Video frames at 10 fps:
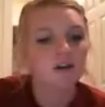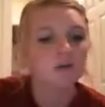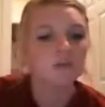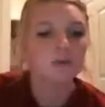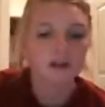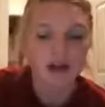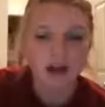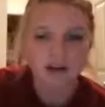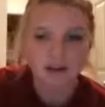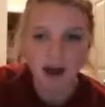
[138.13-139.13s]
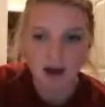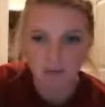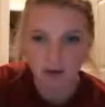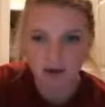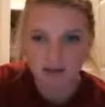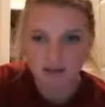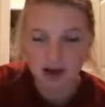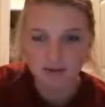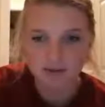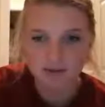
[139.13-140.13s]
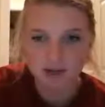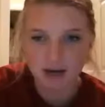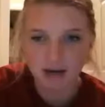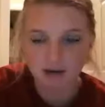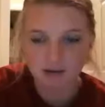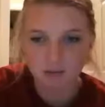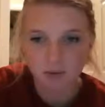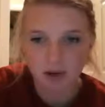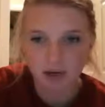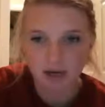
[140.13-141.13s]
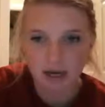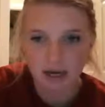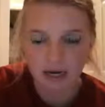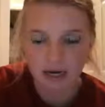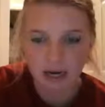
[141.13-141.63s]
you plug that into the applet? Because I was like plugging it in,